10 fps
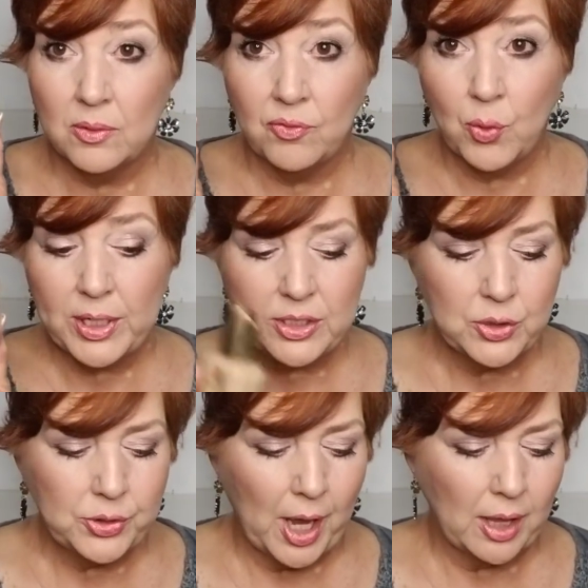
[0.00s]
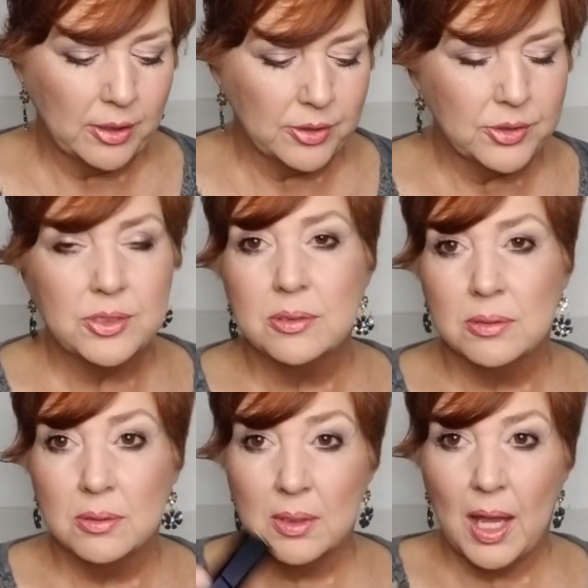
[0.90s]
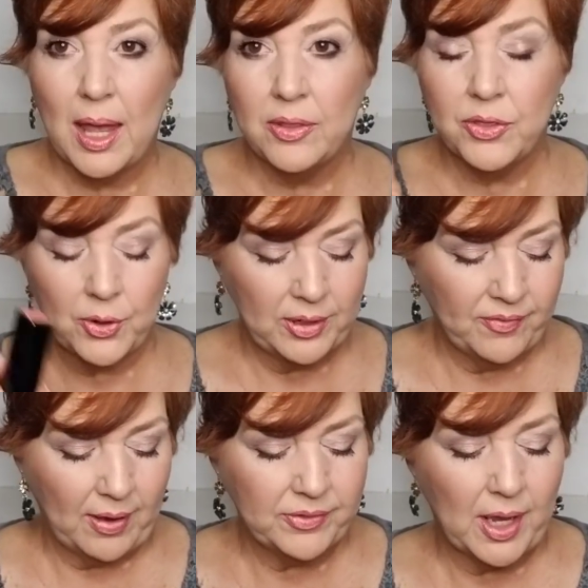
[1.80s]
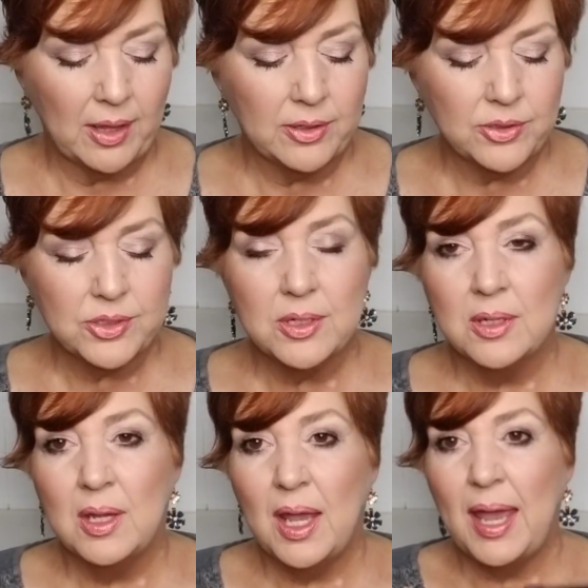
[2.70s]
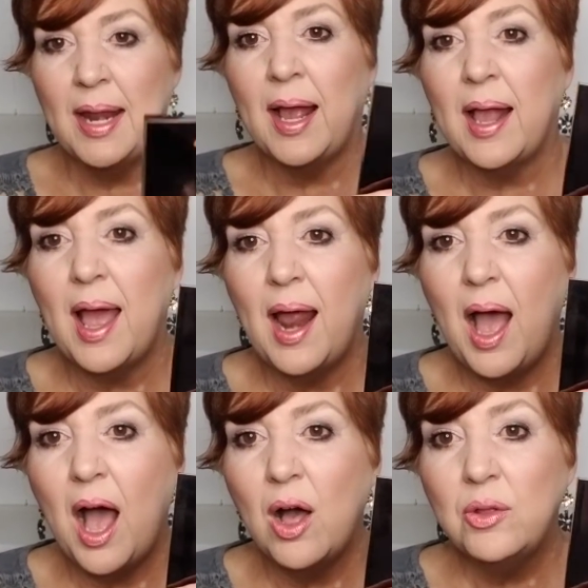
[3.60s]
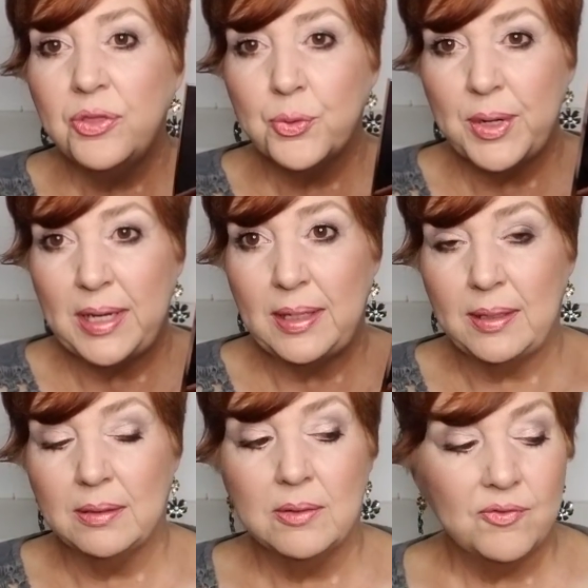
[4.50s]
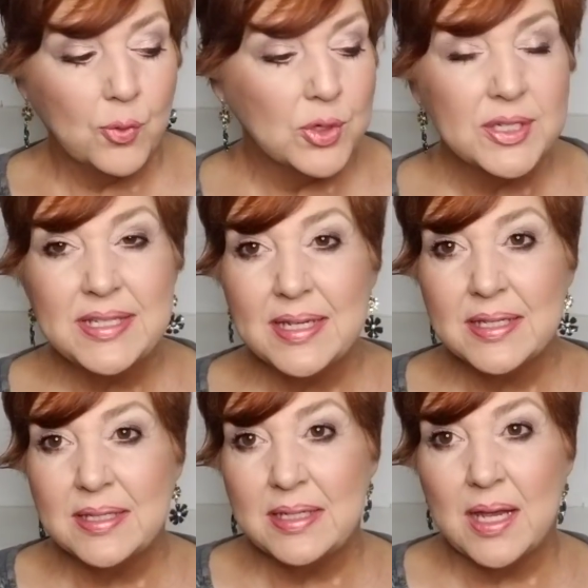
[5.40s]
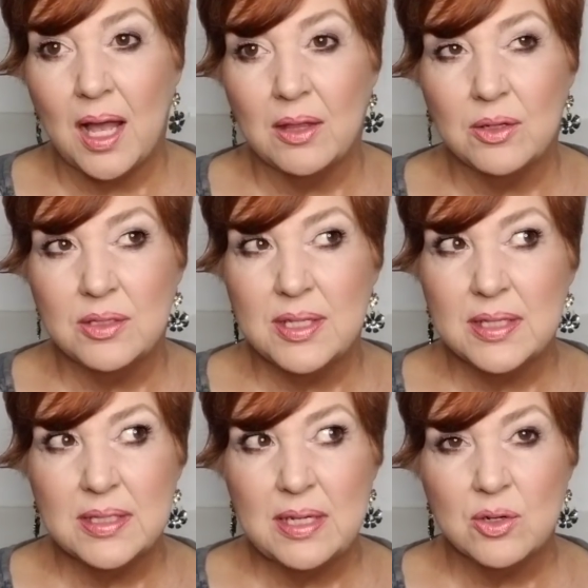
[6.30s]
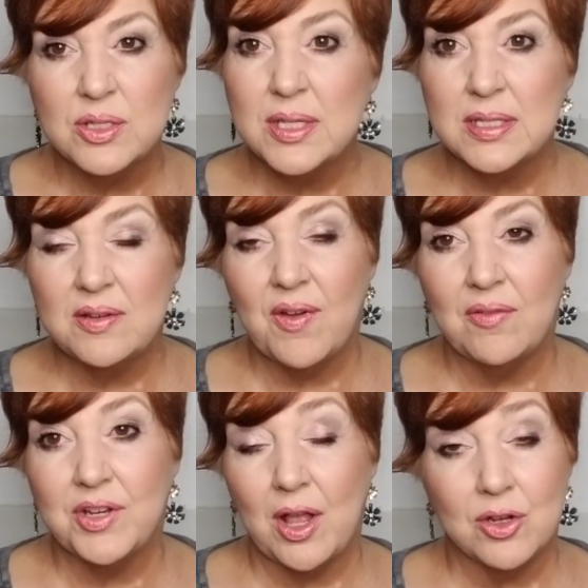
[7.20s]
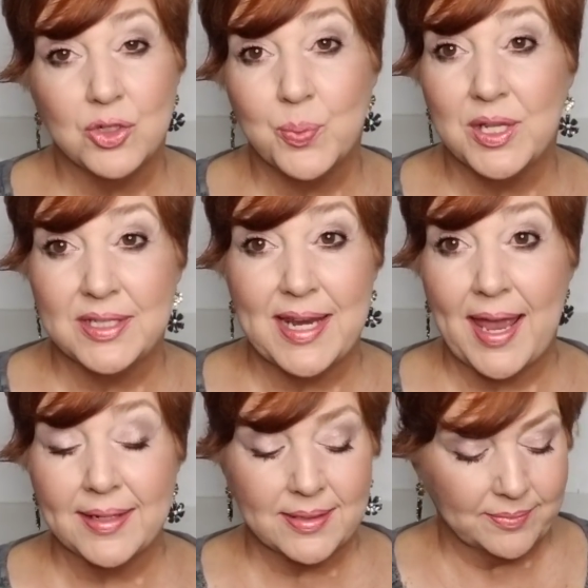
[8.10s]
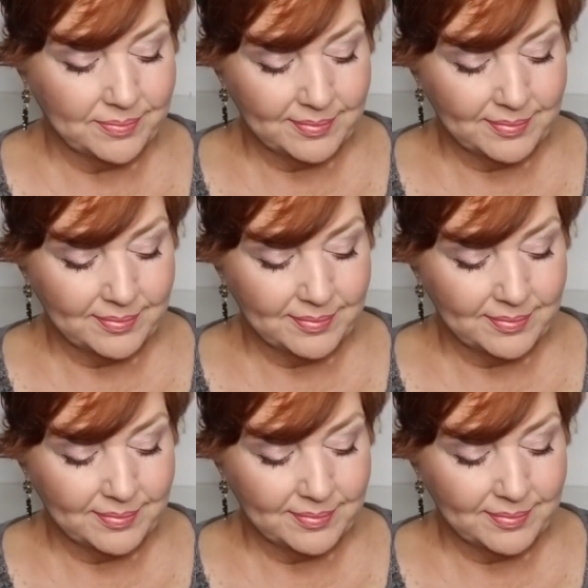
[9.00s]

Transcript: $42 and $35, and I got all three for $60 or $65 plus tax.